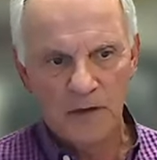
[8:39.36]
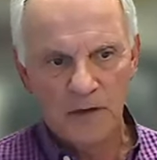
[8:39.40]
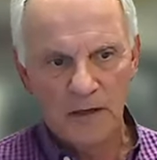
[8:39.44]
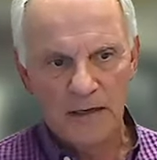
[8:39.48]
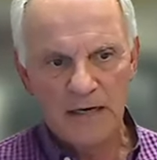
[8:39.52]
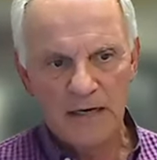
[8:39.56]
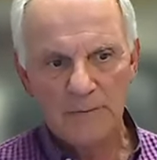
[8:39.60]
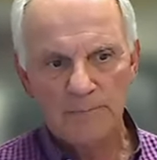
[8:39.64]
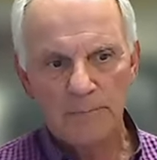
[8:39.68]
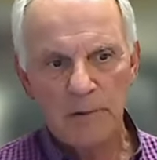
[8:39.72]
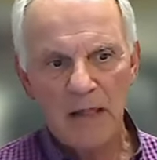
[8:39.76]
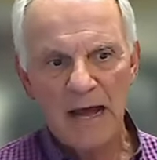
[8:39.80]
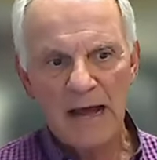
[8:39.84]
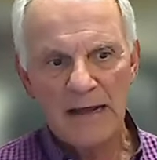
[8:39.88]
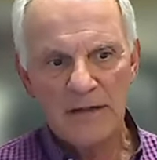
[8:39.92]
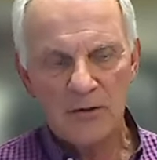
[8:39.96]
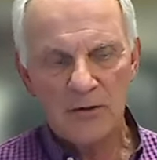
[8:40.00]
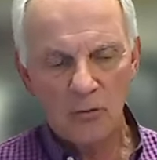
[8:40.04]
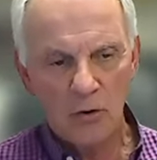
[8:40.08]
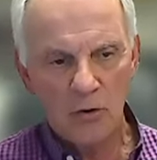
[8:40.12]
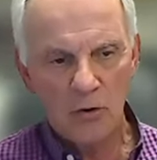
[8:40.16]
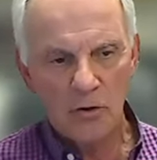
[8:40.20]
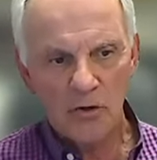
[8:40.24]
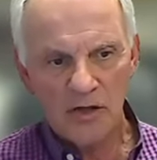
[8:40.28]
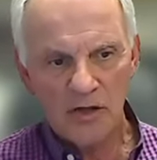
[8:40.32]
and apply it
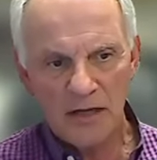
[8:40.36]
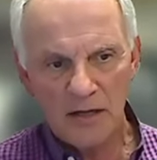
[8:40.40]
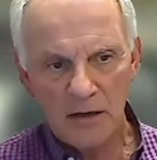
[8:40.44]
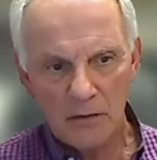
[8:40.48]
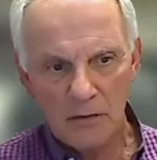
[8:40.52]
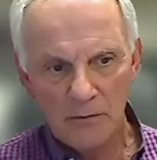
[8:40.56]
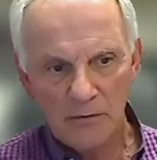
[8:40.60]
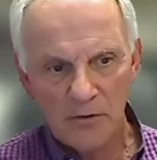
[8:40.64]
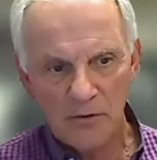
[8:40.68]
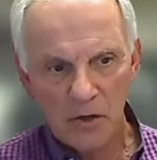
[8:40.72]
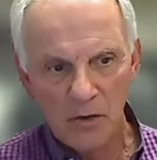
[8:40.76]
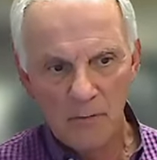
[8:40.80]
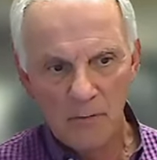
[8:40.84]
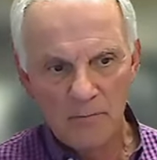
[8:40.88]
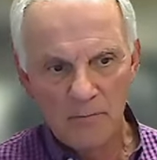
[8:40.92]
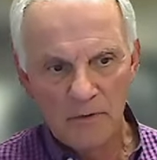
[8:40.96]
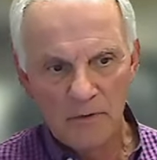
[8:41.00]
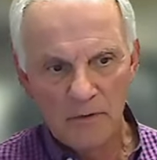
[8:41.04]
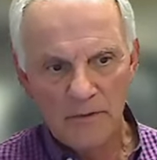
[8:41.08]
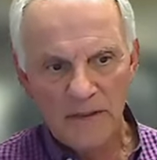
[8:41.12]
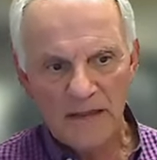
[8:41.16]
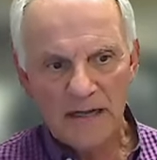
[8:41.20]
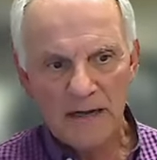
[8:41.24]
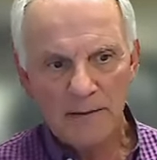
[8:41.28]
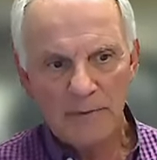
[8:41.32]
to ourselves
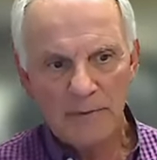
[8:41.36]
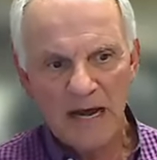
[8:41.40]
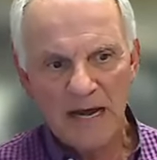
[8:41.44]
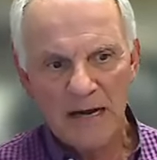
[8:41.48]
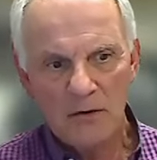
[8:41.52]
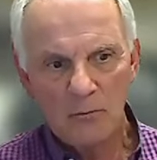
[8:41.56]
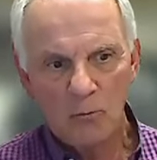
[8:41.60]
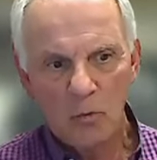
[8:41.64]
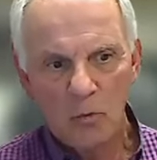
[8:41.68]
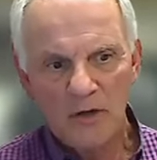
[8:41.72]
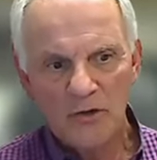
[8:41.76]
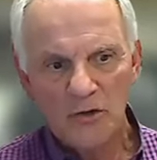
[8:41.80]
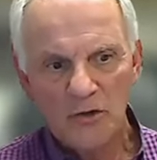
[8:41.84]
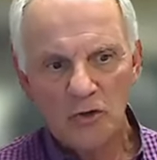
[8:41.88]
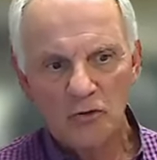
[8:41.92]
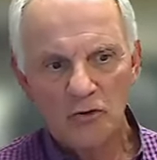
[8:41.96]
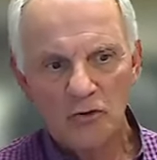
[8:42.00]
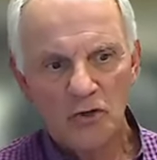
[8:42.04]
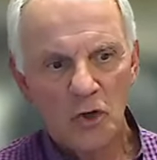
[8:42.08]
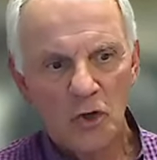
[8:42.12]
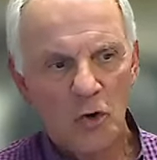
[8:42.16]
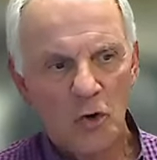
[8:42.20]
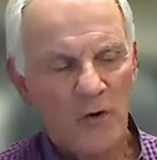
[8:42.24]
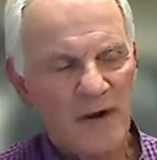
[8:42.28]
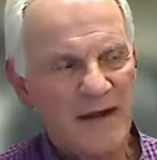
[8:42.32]
think about it what you're
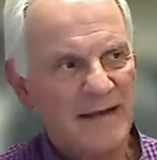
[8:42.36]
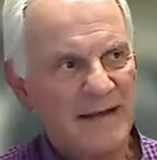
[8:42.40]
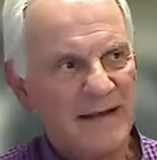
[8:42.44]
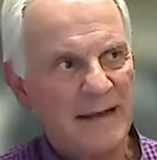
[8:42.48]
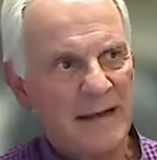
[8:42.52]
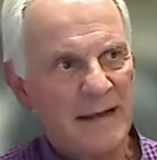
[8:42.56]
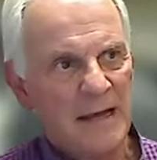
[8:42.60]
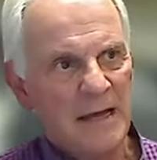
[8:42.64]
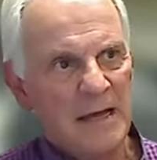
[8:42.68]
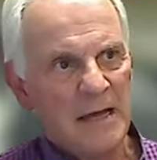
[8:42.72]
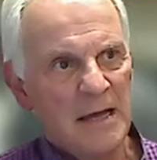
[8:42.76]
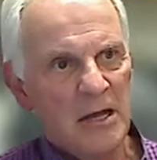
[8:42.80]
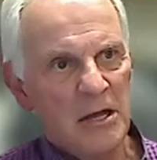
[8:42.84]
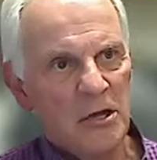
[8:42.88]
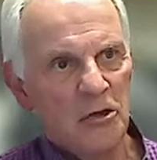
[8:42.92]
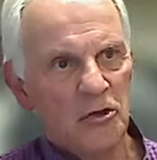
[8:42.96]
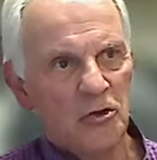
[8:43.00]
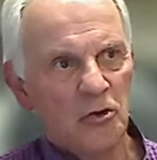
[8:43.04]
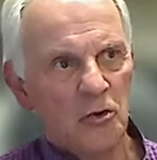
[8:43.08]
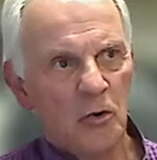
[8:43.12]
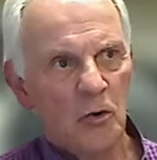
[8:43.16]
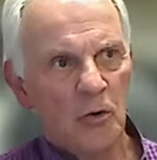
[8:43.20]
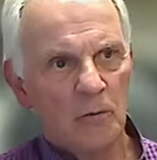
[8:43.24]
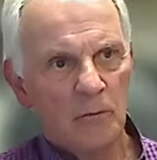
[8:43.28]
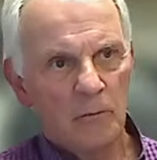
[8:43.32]
doing
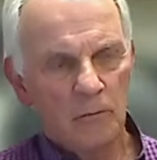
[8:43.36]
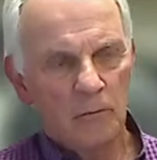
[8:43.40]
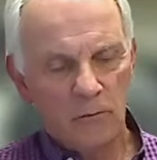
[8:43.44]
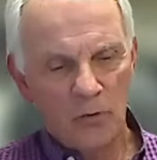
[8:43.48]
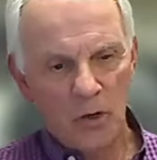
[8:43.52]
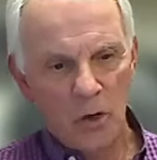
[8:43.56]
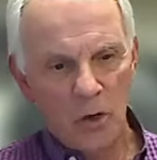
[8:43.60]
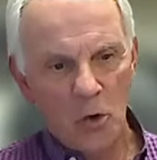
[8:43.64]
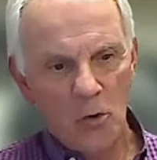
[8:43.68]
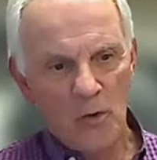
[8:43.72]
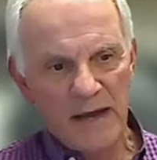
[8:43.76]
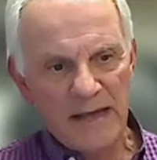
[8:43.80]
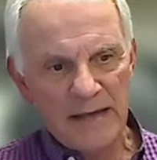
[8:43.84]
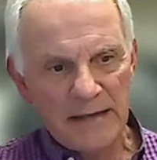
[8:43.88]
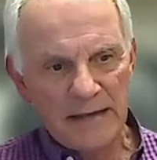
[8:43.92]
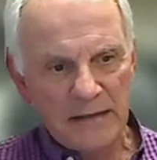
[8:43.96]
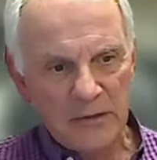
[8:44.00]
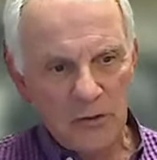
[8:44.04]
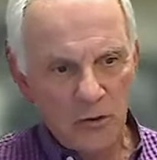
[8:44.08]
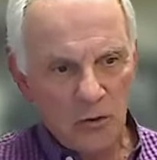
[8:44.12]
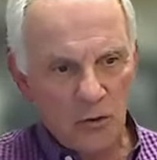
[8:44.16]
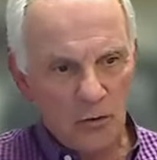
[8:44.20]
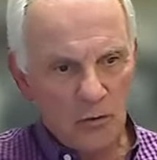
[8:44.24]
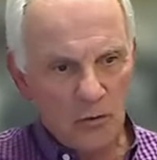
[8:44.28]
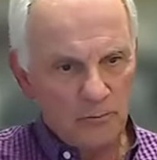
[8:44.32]
you're going
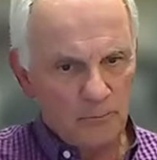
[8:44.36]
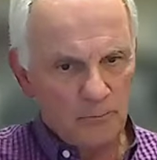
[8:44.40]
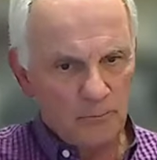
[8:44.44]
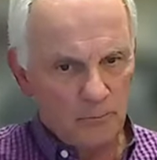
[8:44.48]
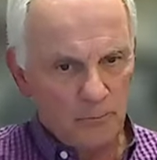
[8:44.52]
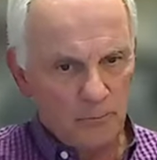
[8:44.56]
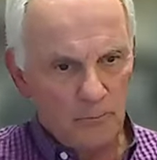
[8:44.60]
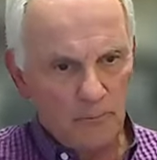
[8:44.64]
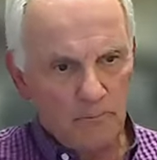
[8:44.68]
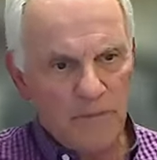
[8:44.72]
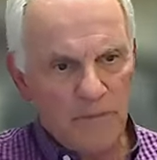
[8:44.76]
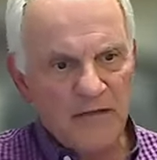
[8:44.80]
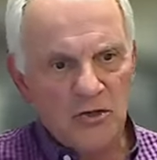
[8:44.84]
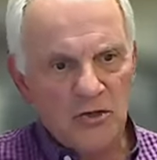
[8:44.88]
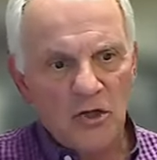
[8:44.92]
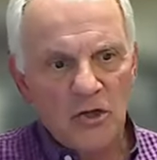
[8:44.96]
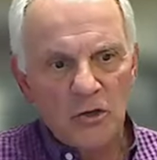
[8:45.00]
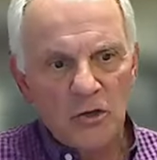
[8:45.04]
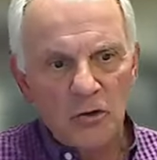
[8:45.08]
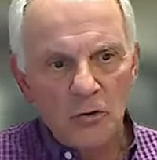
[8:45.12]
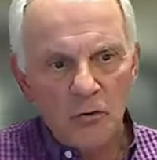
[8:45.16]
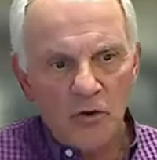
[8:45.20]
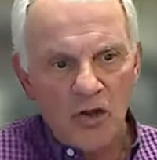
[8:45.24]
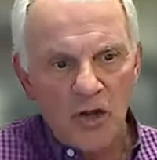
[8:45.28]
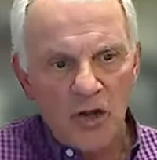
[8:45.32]
and you're
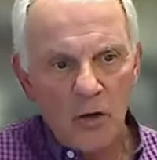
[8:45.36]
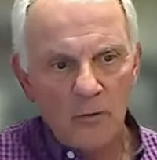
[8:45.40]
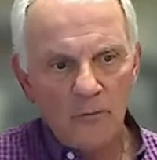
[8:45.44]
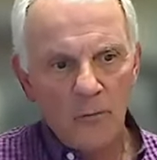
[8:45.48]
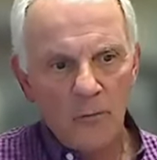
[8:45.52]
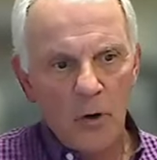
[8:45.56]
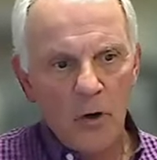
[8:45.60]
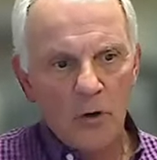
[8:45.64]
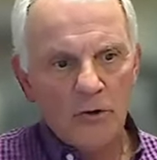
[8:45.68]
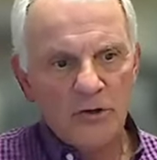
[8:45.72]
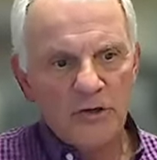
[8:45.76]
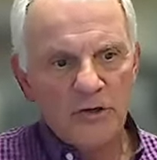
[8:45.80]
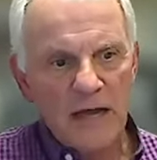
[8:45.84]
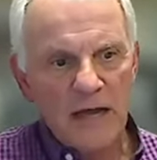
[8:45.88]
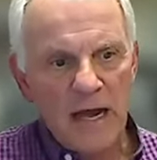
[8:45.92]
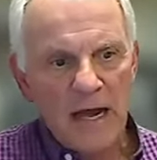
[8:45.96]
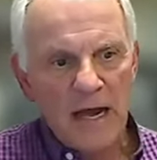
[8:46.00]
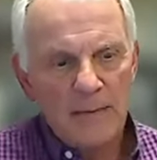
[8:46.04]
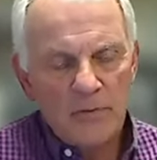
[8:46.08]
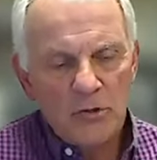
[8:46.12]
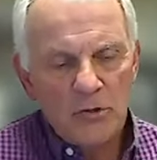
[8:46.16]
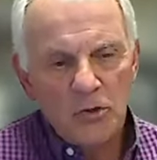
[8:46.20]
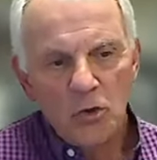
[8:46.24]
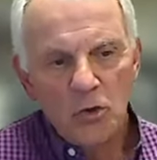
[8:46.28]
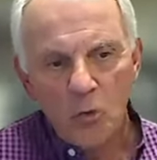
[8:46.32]
pitching yourself all the
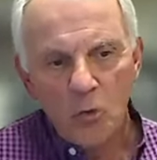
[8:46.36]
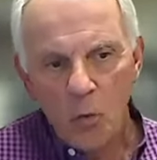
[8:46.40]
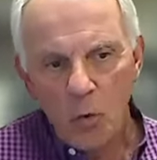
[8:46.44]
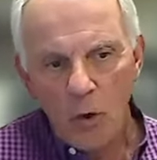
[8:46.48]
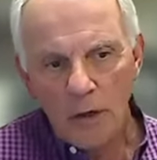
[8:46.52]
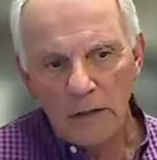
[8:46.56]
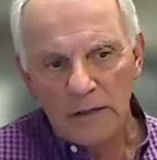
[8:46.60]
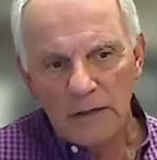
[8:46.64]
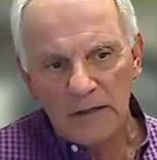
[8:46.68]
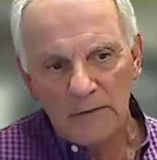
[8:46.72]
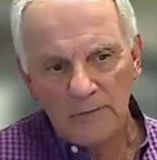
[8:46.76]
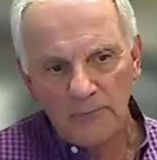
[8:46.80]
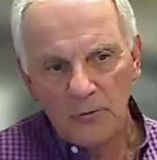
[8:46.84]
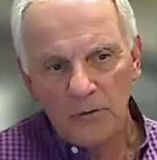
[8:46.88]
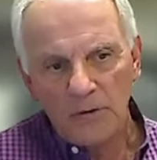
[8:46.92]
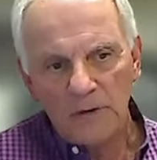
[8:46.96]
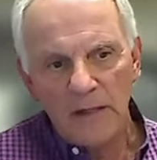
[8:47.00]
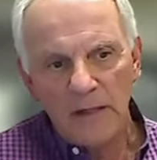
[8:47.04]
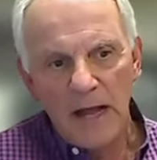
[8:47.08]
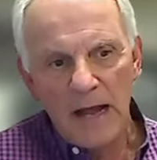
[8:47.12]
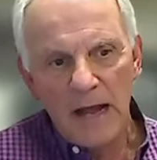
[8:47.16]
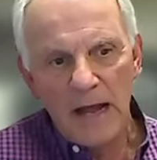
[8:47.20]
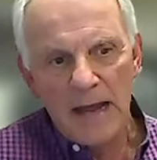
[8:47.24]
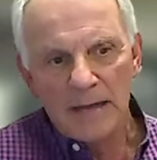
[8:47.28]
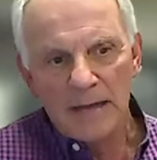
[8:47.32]
time and you're working for
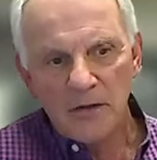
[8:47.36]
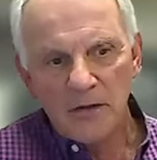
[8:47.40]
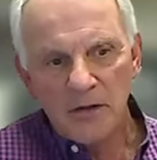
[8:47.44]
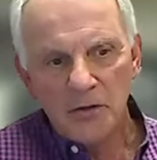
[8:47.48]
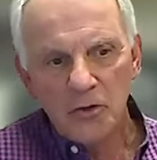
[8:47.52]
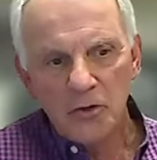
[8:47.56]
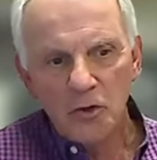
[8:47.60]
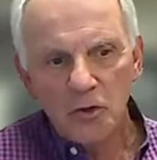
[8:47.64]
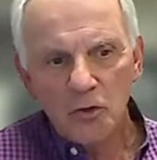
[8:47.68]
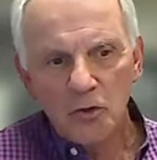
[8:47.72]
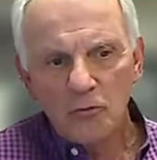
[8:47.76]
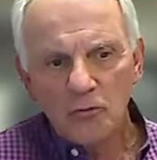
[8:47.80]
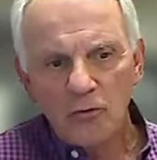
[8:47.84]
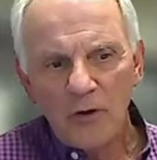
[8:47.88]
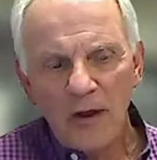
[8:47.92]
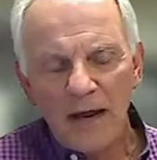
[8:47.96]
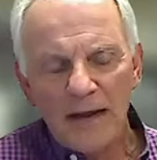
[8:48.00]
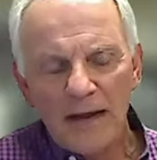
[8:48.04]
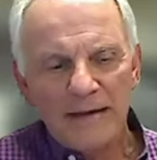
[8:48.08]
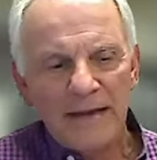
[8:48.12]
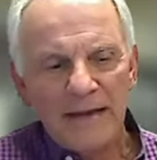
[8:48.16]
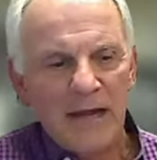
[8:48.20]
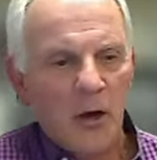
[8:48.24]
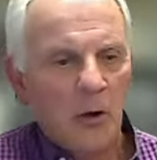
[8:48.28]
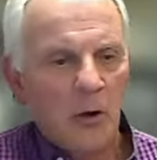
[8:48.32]
clients and you're
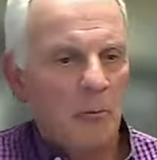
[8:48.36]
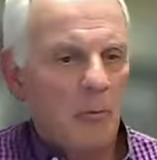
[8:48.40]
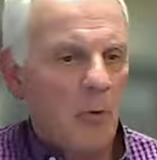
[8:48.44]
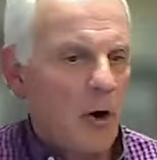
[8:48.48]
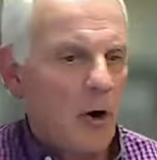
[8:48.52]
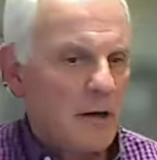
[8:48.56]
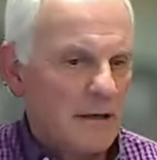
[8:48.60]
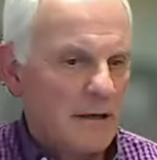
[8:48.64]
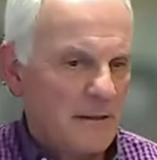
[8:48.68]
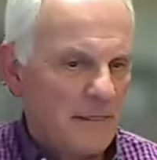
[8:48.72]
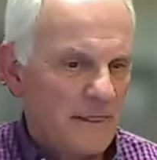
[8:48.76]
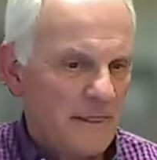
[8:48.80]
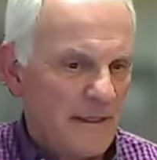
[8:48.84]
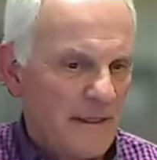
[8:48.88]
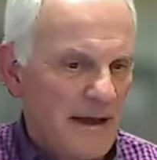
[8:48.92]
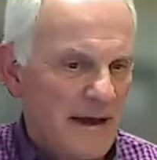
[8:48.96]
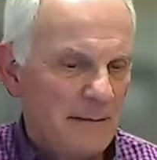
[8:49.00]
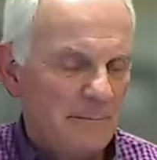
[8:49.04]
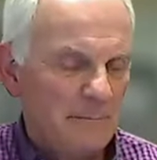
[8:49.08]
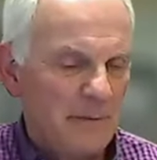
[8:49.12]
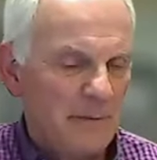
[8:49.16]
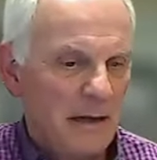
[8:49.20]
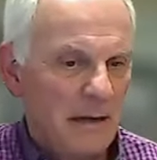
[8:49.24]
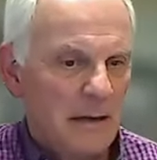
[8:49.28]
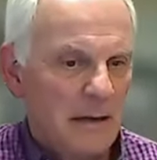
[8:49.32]
trying to help market
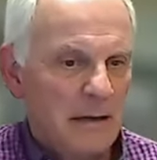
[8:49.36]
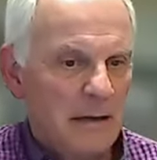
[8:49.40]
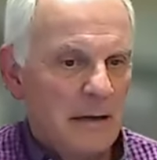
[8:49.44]
them